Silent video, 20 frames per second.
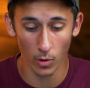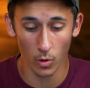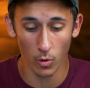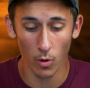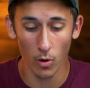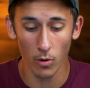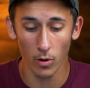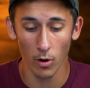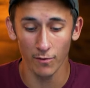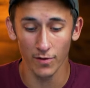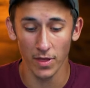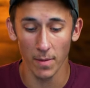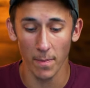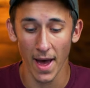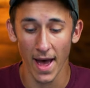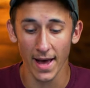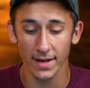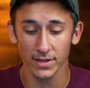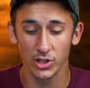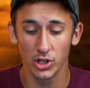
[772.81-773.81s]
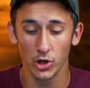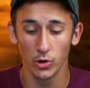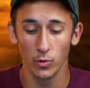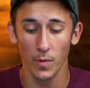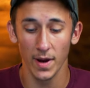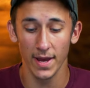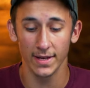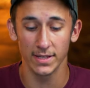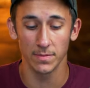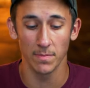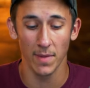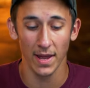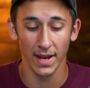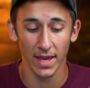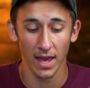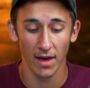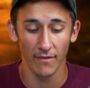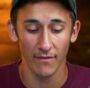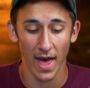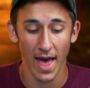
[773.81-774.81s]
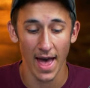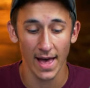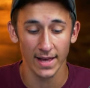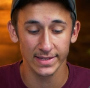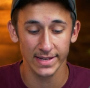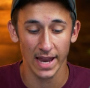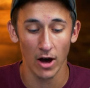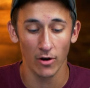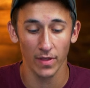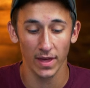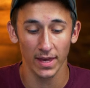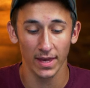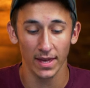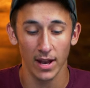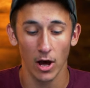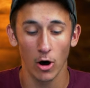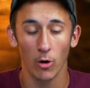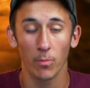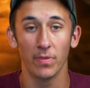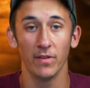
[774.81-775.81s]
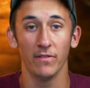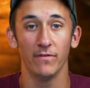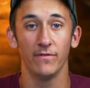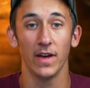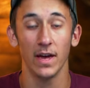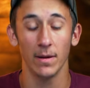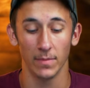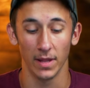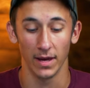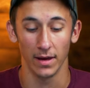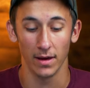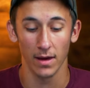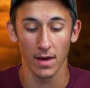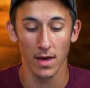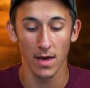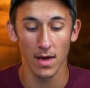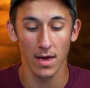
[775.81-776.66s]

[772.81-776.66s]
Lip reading: quote, "Over the past 2 weeks, many have asked how they can help the family.